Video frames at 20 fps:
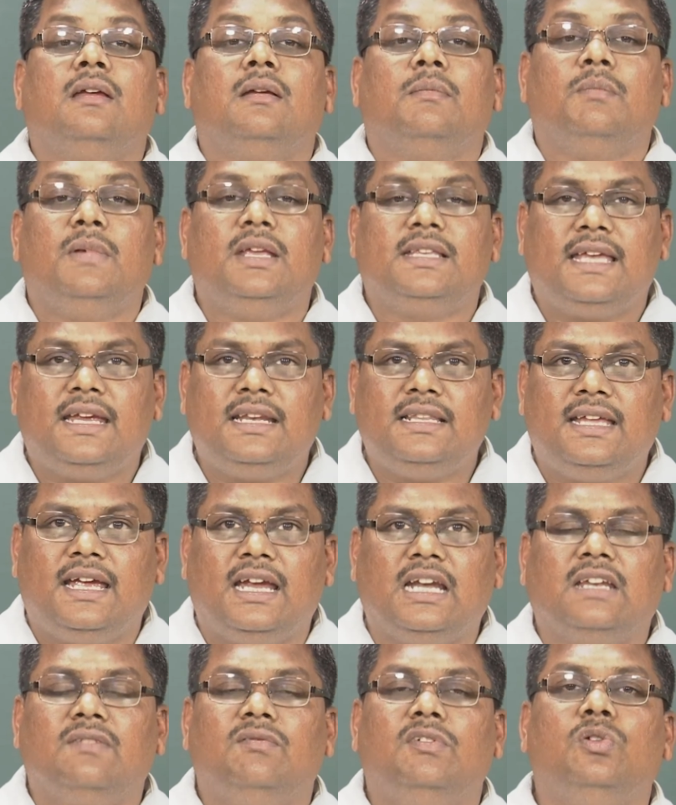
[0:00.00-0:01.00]
Beside
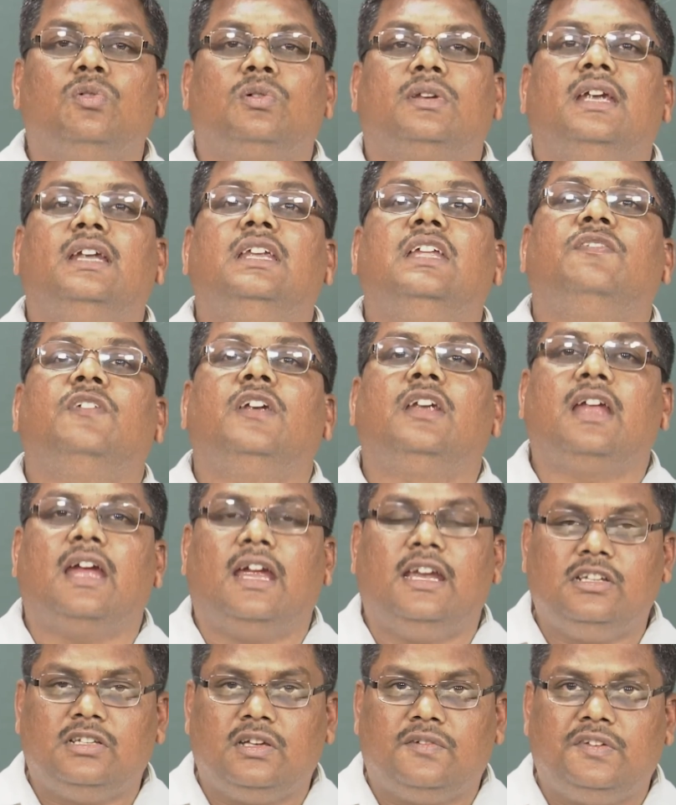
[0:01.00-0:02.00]
that, we looked at different
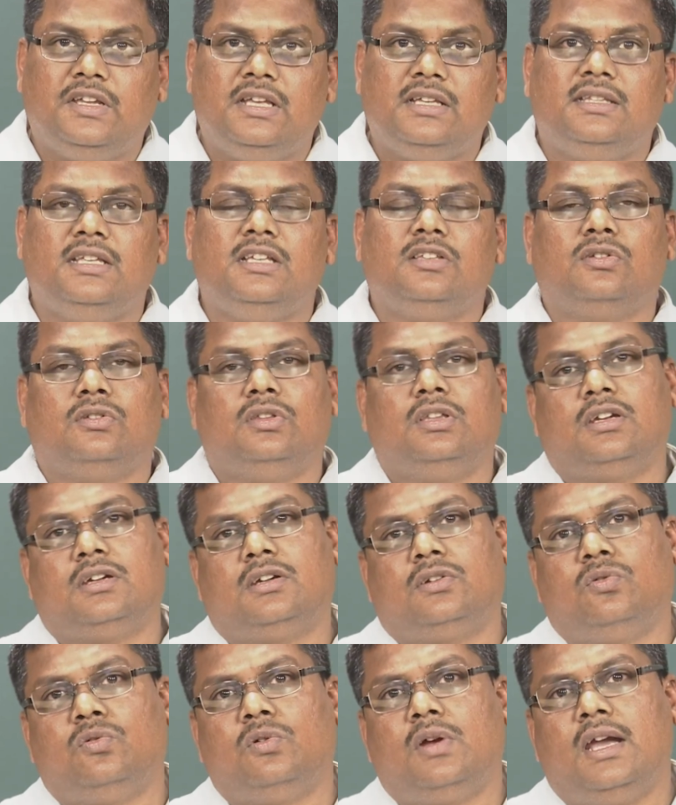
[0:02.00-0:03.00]
kinds of reasoning. So, the
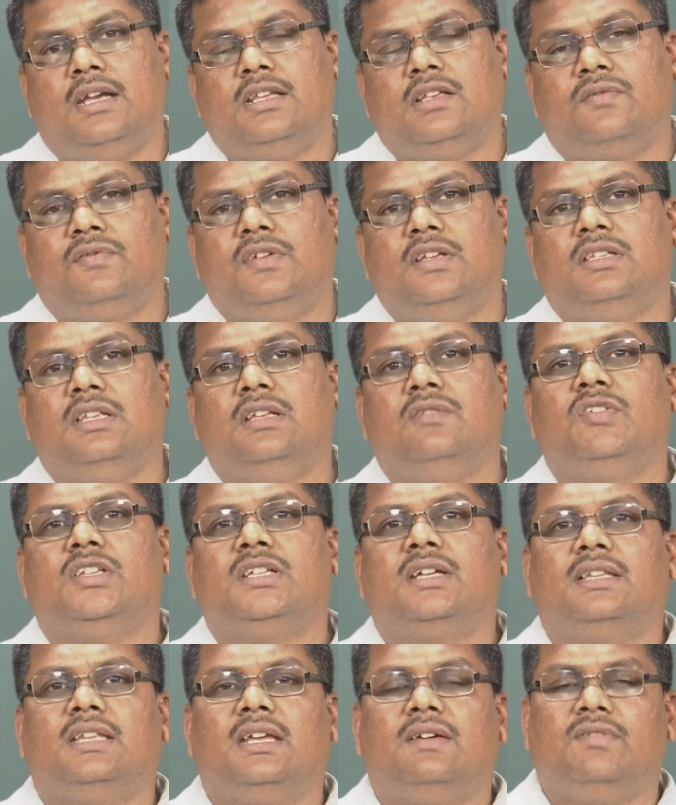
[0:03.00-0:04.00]
two kinds of reasoning which
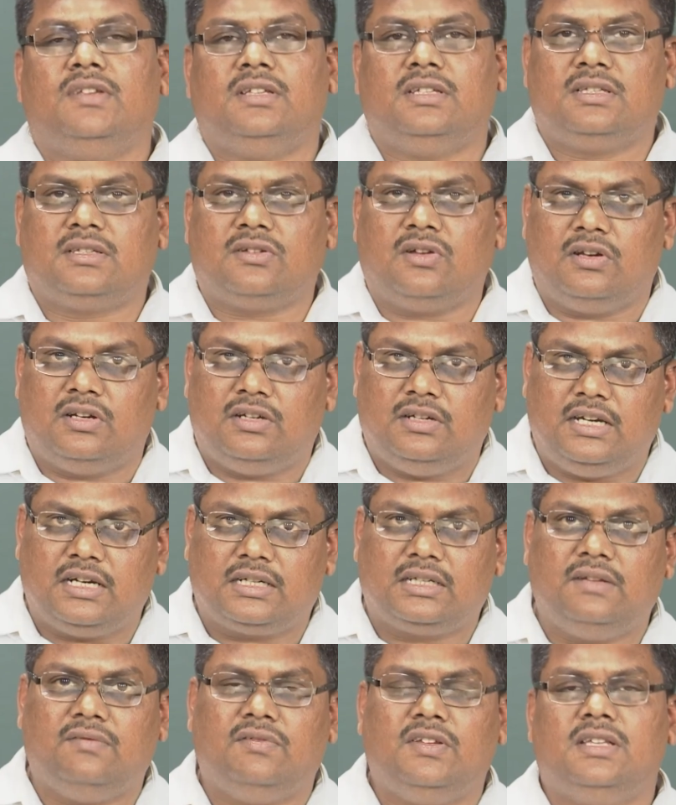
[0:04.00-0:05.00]
are there, which is called
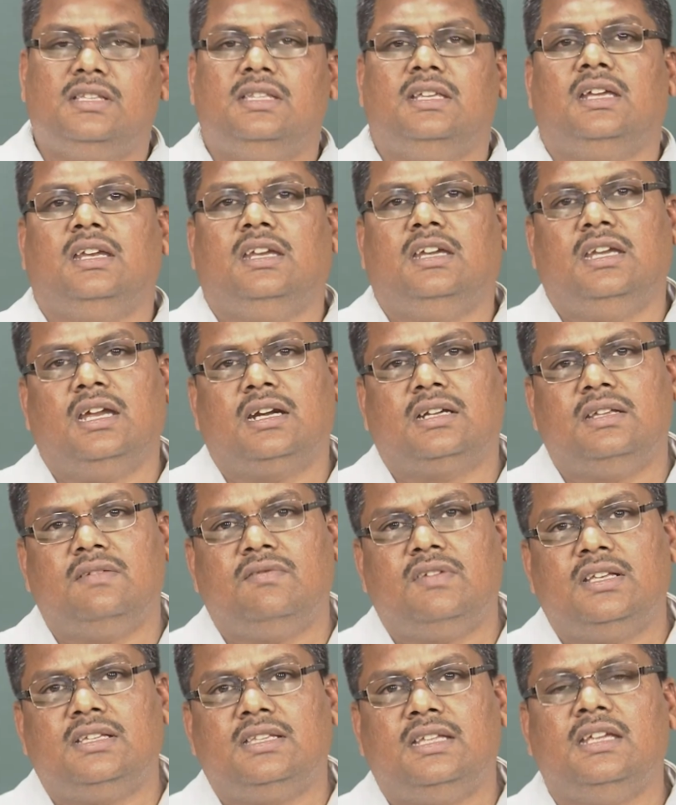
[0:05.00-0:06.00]
deductive reasoning and inductive
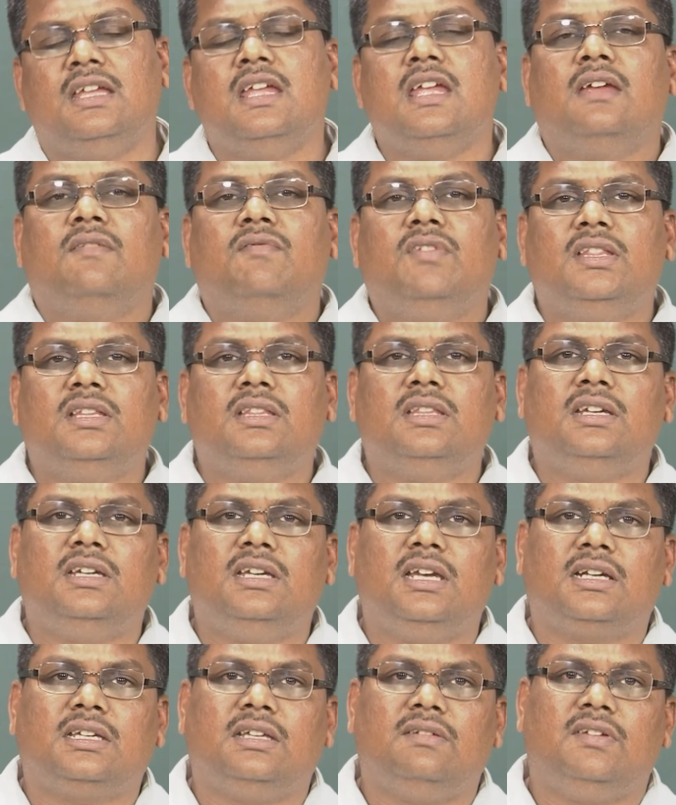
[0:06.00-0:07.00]
reasoning. Within the
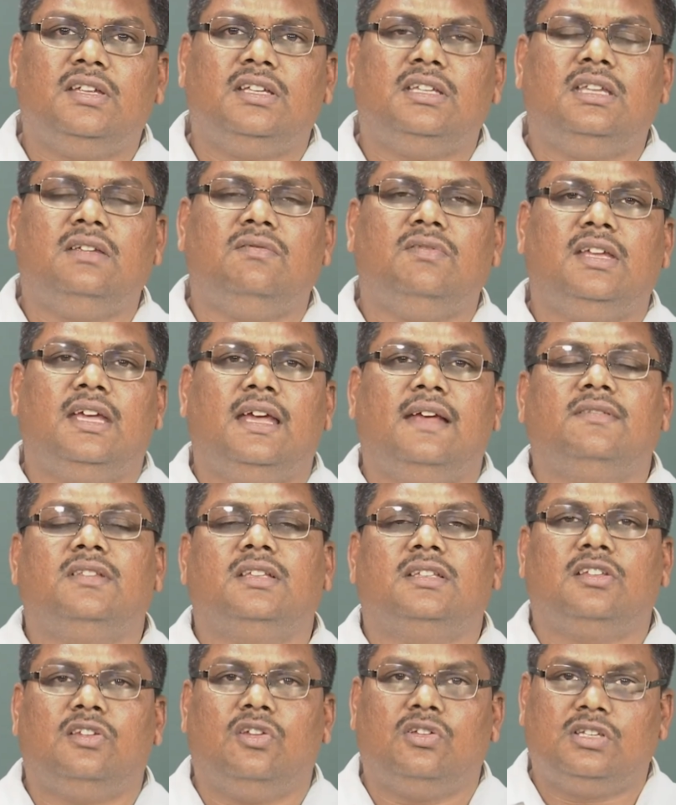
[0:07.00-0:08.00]
deductive reasoning, we have the
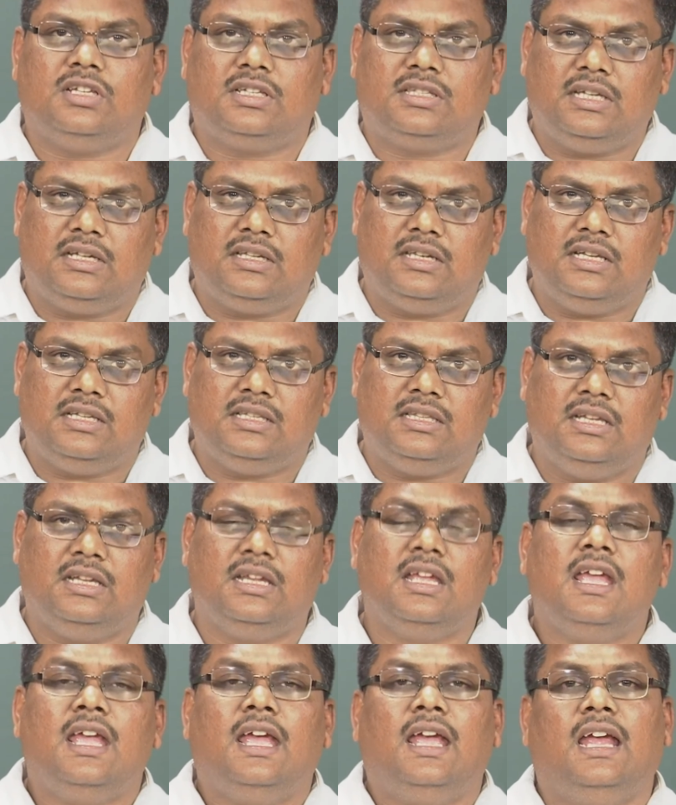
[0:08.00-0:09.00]
syllogistic reasoning
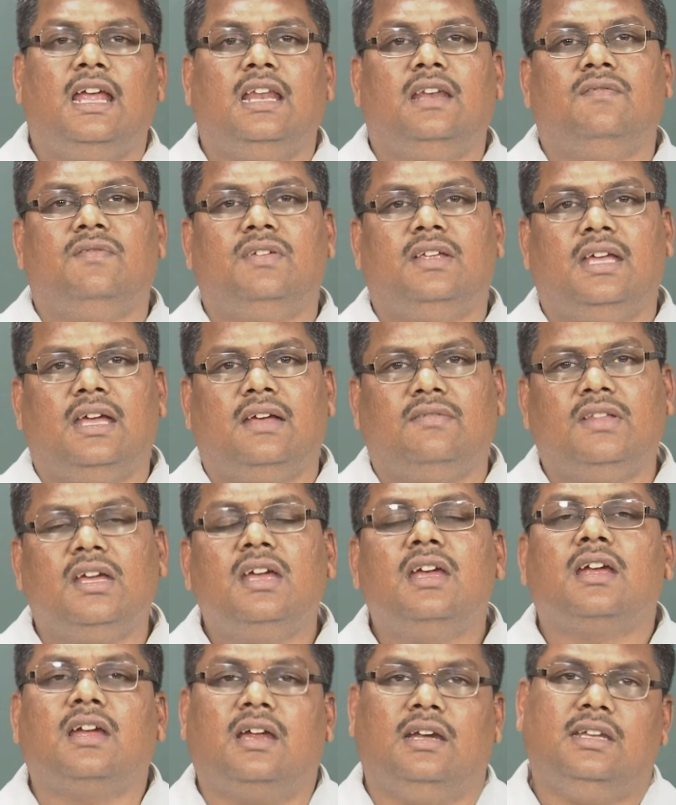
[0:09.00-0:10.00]
and we have the
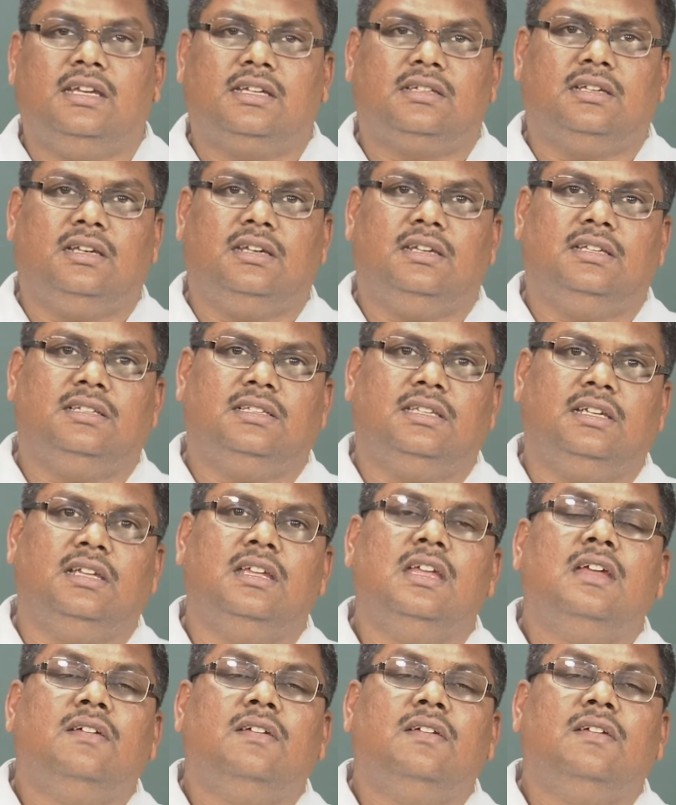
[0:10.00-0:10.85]
conditional reasoning.